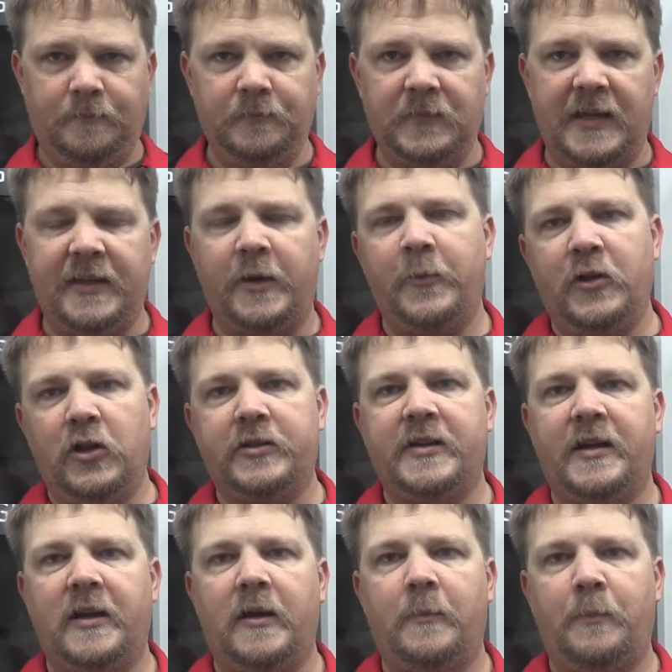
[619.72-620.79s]
And then we looked
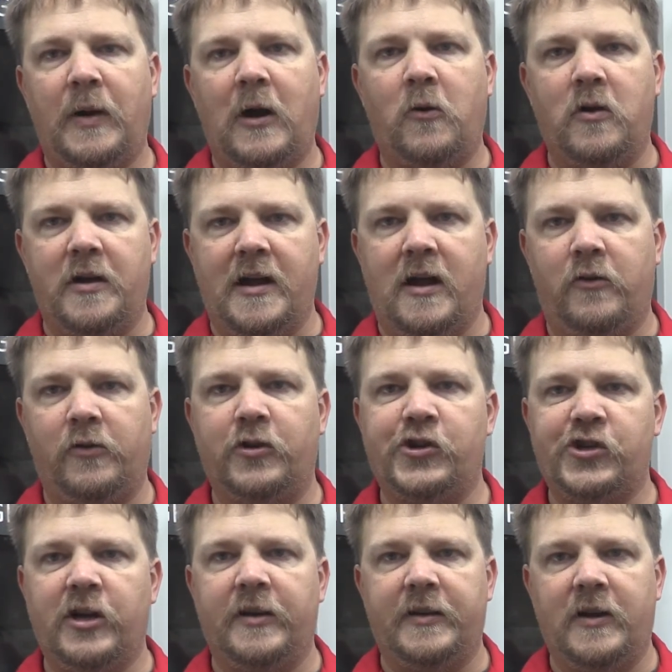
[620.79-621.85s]
at a power down or
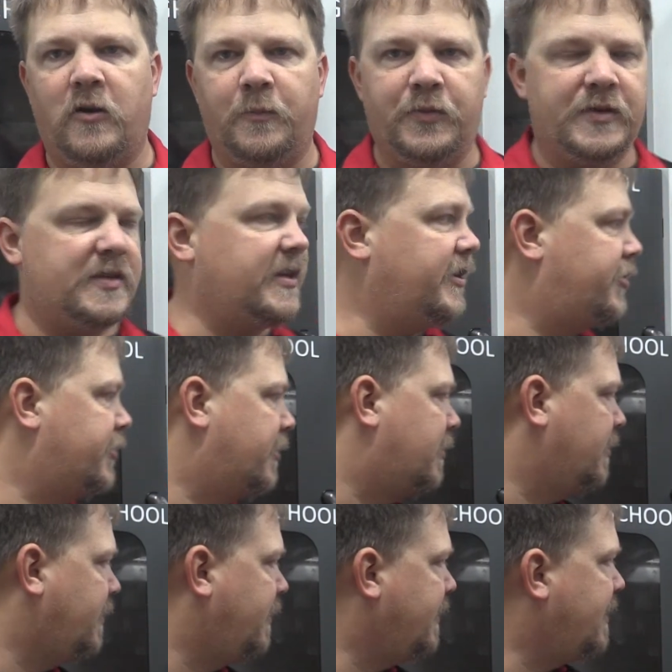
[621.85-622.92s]
shutdown procedure,
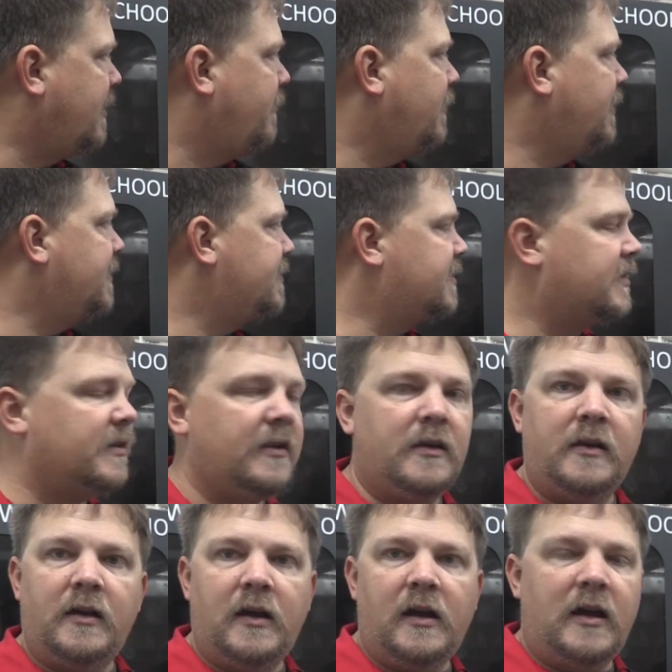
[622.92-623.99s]
and that was
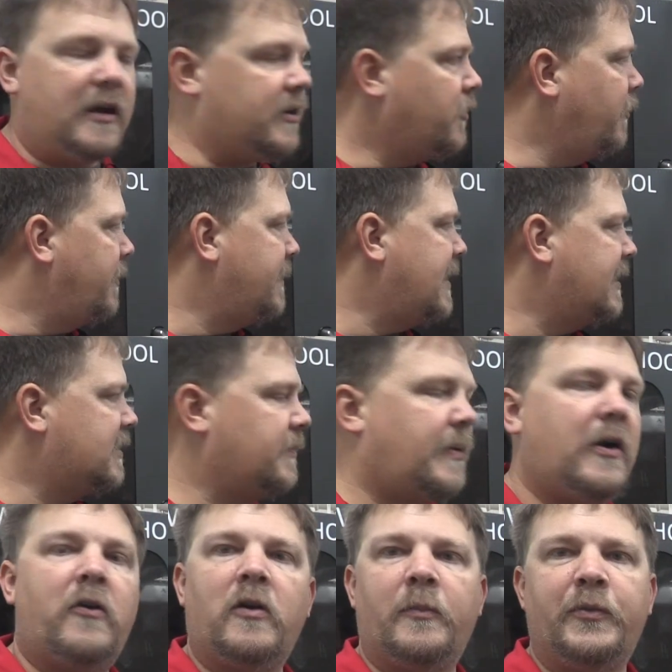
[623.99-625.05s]
uh, going back to
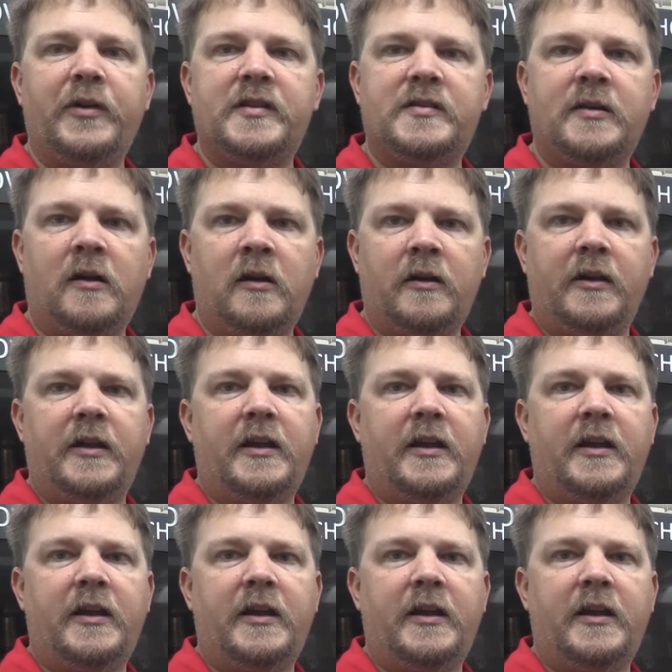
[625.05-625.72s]
power up restart,